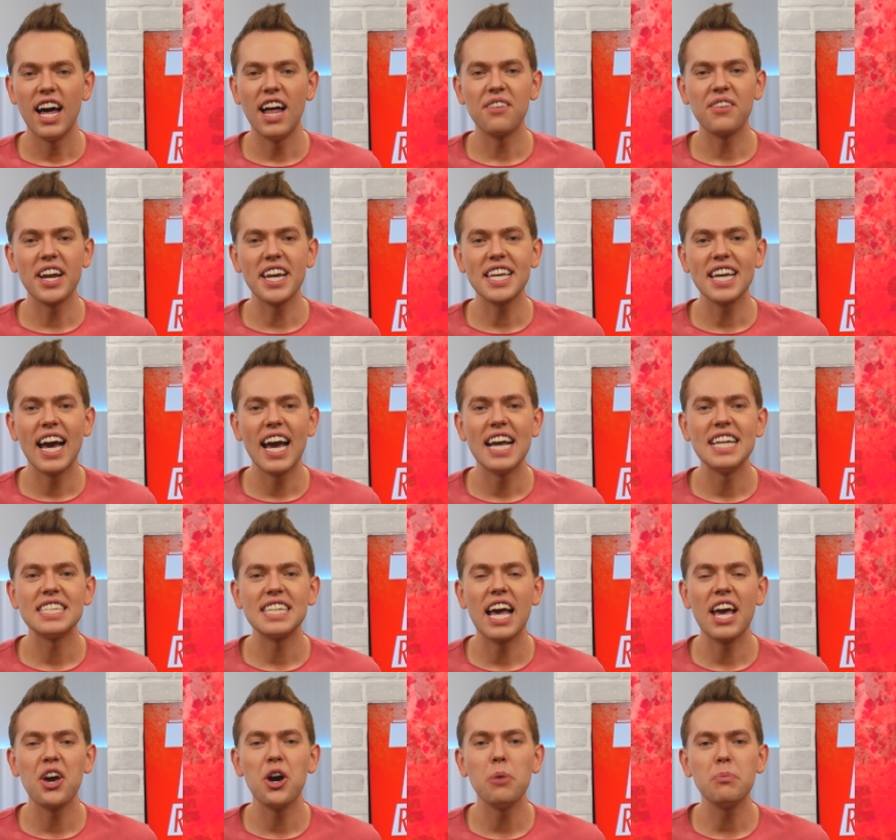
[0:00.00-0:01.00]
All right, guys,
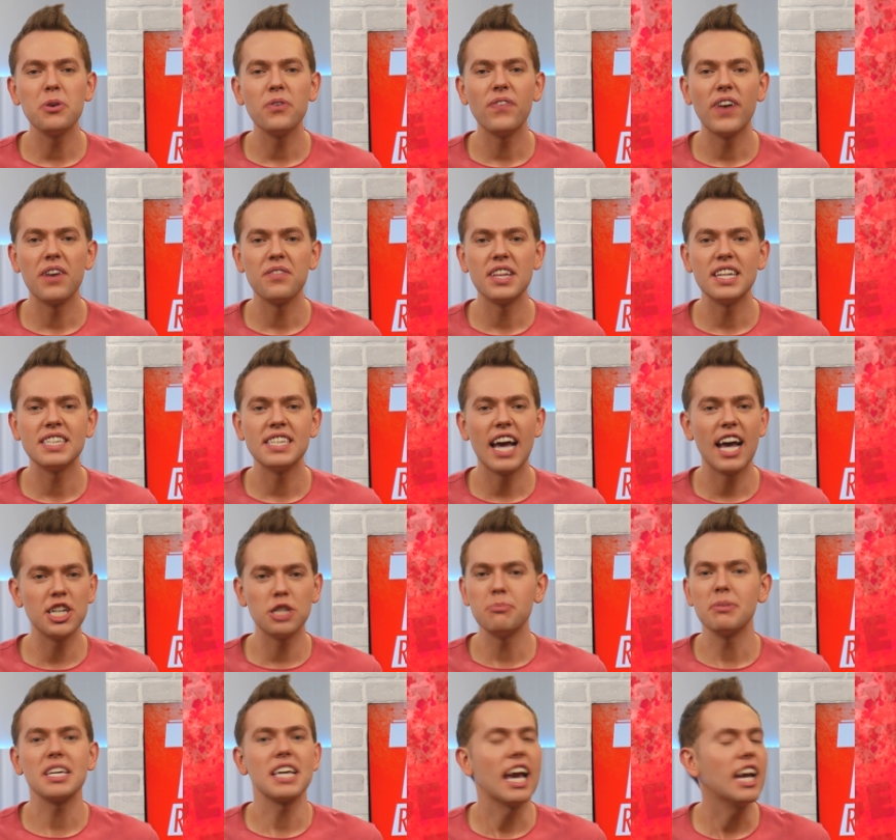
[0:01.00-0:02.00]
I hope you found this
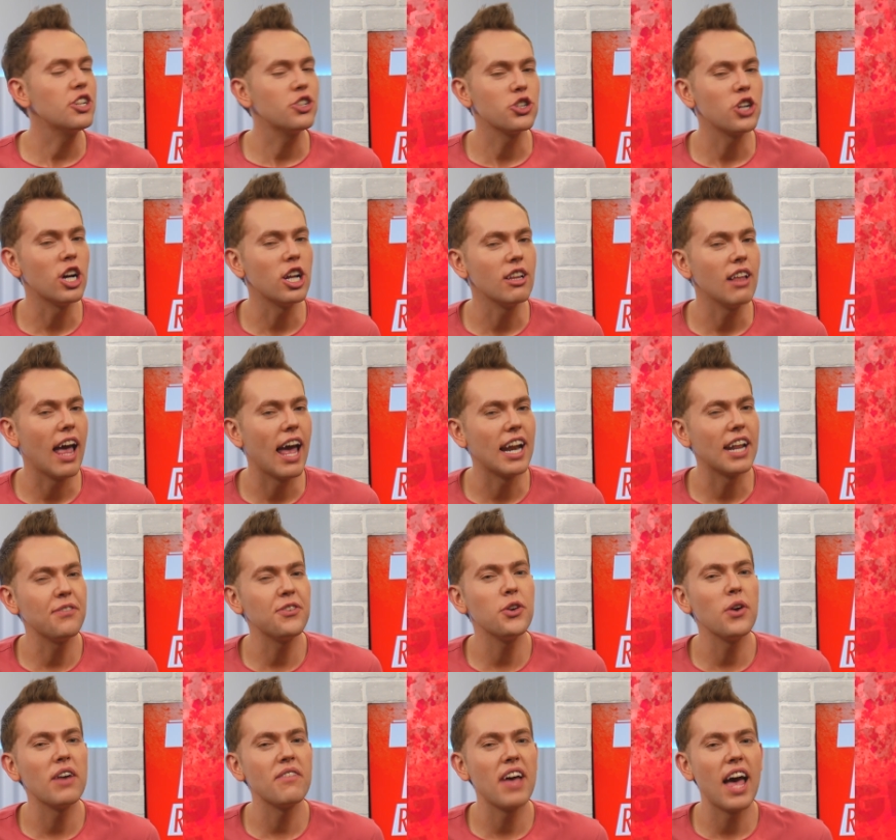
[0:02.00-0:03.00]
educational, and
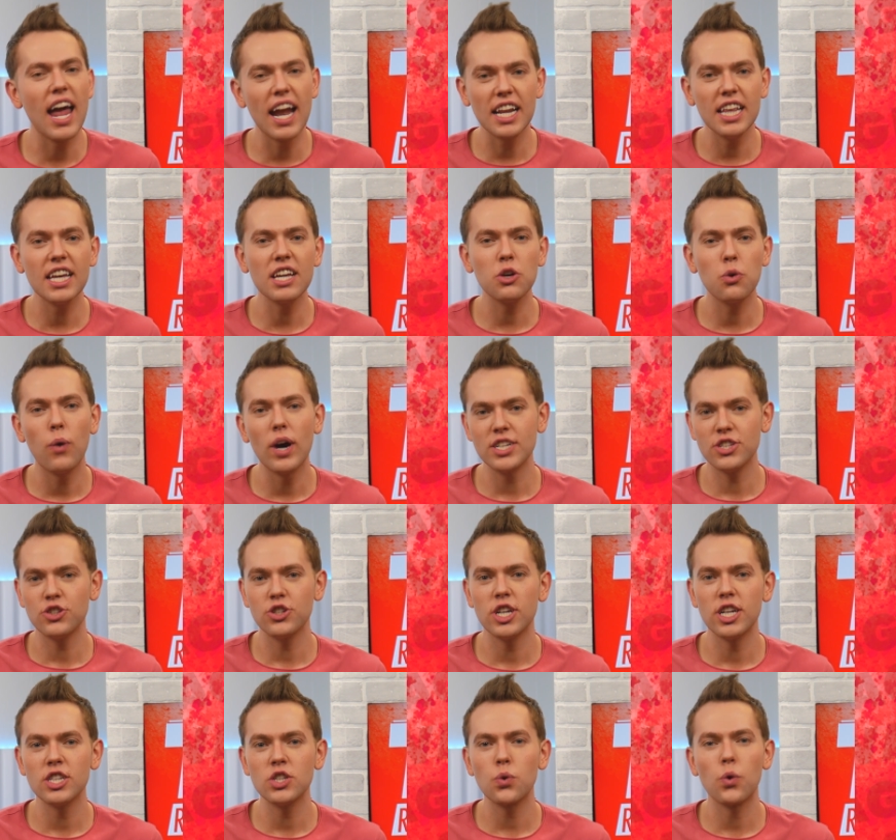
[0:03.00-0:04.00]
if you have any
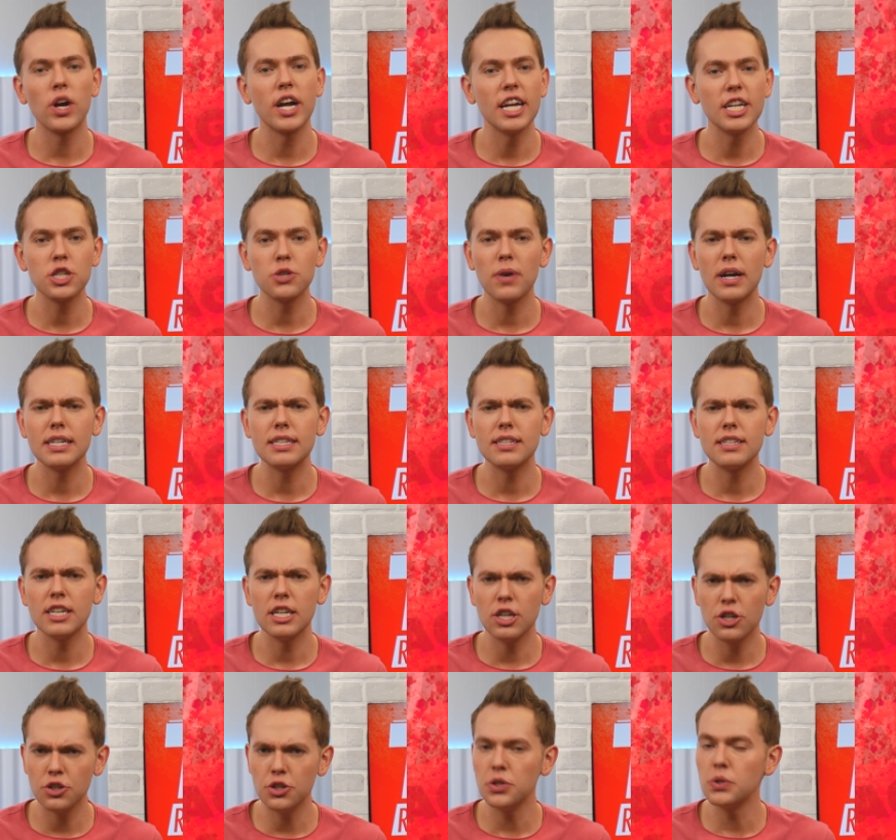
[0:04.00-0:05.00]
questions or
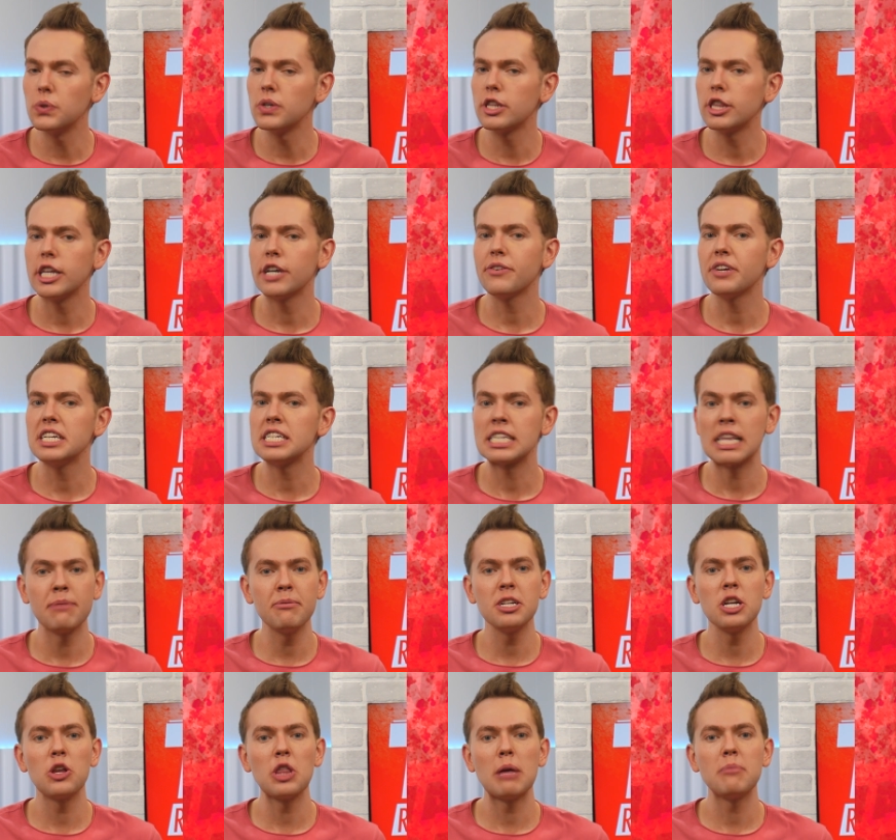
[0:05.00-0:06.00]
interesting new theories, let
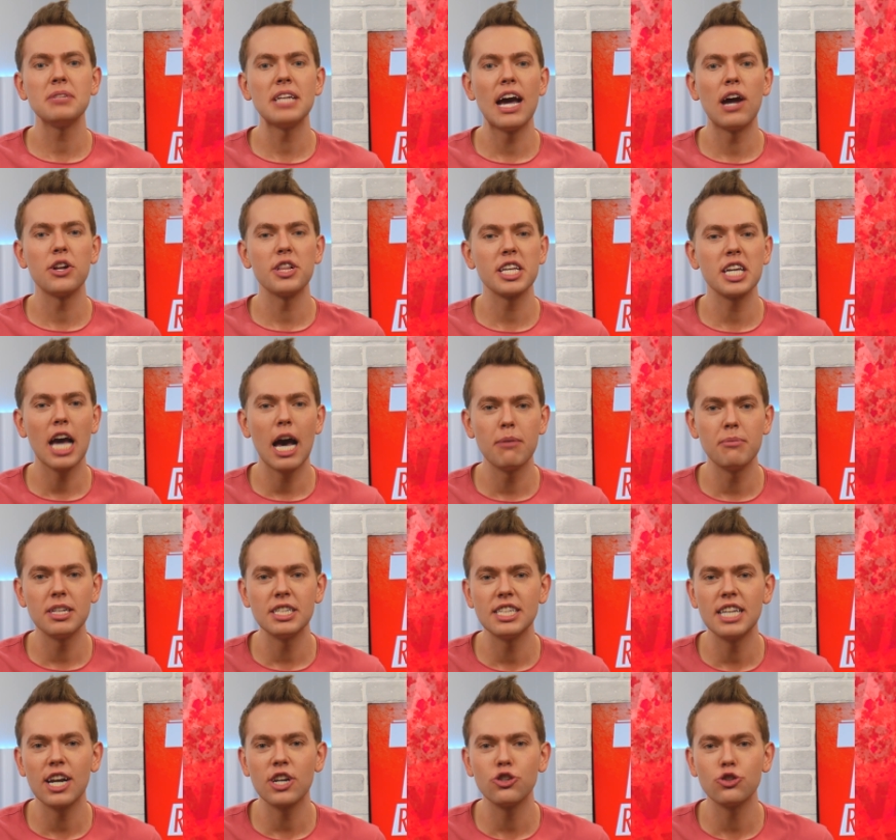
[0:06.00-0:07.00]
me know them down in the comment
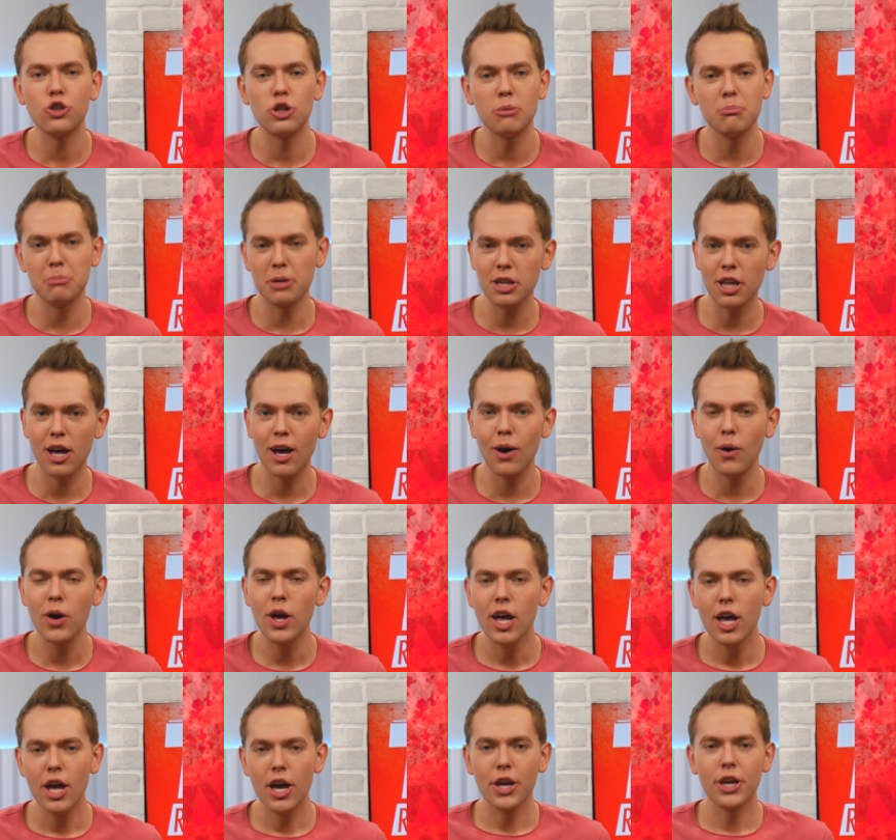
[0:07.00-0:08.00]
section below.